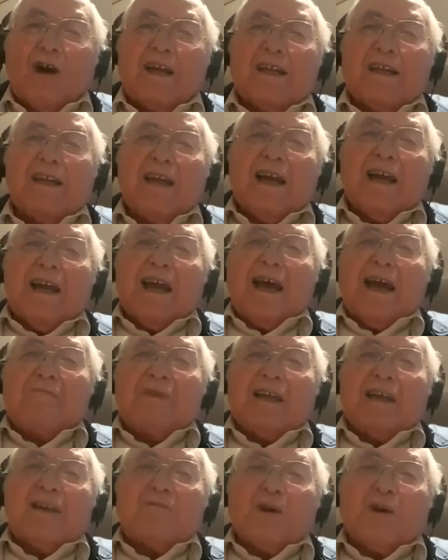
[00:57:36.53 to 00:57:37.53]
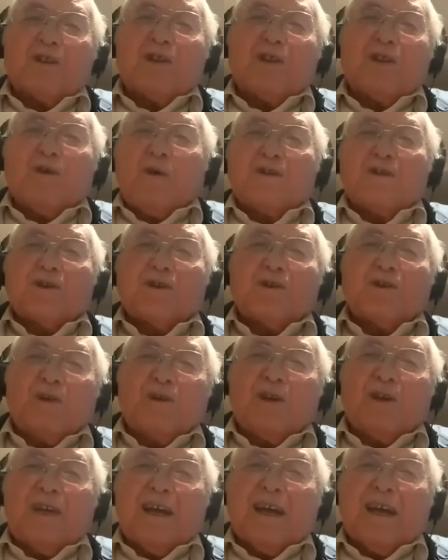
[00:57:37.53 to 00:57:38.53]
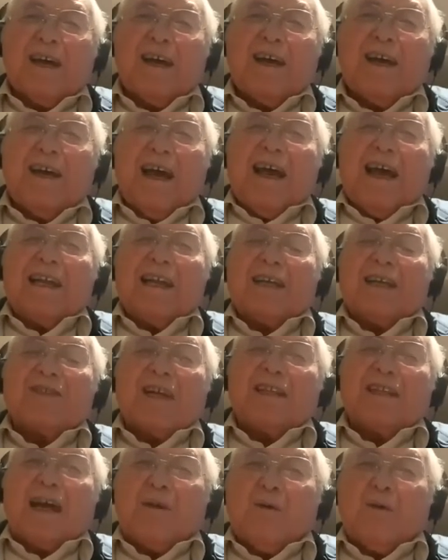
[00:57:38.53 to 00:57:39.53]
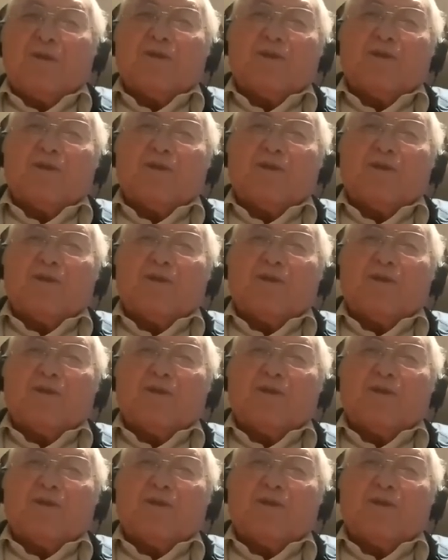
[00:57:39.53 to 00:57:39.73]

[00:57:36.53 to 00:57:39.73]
I mean, what do you want to do here? And I said, "I want to join the